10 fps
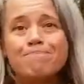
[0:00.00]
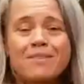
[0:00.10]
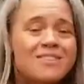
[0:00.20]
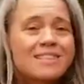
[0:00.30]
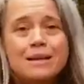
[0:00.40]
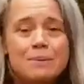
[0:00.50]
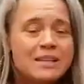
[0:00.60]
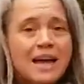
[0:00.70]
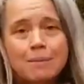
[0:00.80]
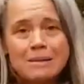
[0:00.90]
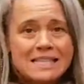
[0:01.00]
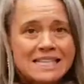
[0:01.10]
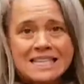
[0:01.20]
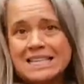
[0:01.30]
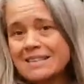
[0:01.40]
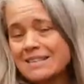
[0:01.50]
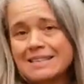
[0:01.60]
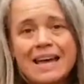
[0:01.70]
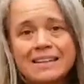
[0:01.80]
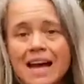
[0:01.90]
sleepy time teas,
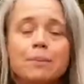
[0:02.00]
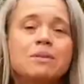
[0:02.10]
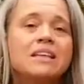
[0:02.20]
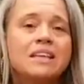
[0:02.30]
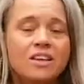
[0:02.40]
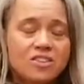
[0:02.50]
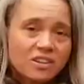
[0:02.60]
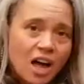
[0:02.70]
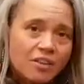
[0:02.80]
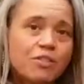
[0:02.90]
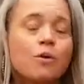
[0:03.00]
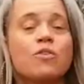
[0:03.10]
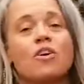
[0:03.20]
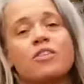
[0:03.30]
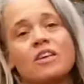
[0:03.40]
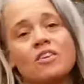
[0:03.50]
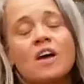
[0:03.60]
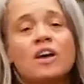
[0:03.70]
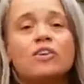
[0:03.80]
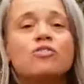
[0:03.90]
nighttime teas, a lot of those are these
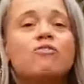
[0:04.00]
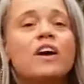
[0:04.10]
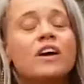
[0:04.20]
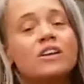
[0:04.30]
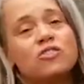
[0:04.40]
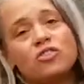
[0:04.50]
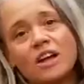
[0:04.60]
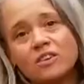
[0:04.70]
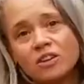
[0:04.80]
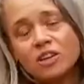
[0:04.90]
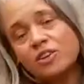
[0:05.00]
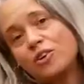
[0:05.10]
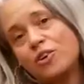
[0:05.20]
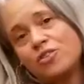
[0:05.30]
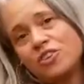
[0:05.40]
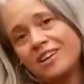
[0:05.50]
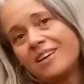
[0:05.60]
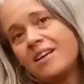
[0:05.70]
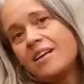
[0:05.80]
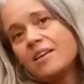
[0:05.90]
very gentle,
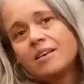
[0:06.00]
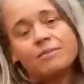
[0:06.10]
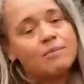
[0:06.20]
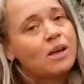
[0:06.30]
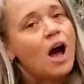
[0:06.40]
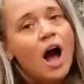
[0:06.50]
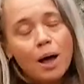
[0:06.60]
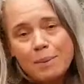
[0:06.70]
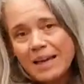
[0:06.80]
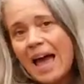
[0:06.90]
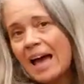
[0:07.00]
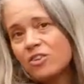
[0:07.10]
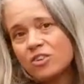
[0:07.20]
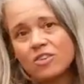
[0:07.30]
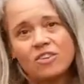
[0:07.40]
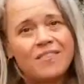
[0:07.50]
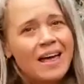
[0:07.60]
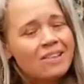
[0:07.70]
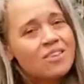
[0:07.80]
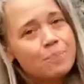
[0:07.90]
nourishing, calming actions, and
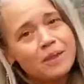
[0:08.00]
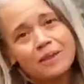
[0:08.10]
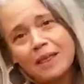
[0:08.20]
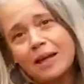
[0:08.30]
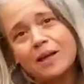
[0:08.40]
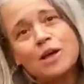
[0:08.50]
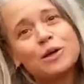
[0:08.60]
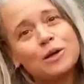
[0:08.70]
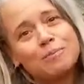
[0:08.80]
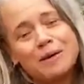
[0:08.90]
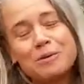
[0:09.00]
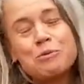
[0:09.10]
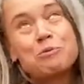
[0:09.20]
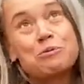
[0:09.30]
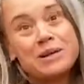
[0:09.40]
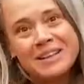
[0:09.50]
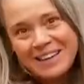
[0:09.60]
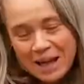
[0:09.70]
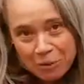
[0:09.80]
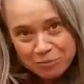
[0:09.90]
that's something that could be
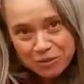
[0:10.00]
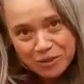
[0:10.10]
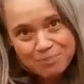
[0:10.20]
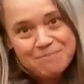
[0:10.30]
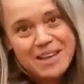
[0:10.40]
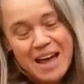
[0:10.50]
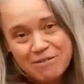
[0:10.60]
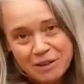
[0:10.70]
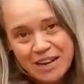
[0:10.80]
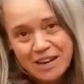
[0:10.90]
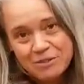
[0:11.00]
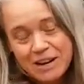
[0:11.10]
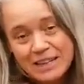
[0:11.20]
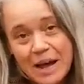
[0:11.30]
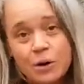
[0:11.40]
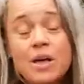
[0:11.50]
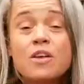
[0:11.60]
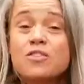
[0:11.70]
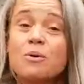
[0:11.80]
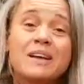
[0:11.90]
really helpful to have on hand right now.
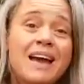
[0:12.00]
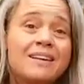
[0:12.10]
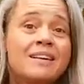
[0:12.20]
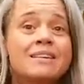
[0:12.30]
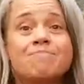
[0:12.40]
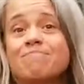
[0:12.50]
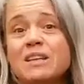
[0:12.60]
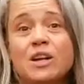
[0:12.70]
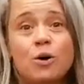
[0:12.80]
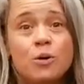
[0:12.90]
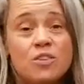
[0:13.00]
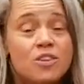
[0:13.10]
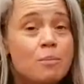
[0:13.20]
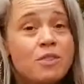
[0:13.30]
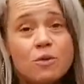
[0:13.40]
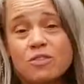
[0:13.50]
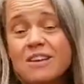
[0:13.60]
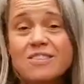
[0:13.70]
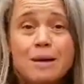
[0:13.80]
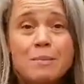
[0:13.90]
So again, you know, some of those
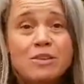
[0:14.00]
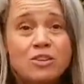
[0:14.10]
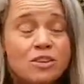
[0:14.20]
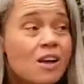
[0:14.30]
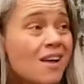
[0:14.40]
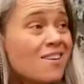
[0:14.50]
things I mentioned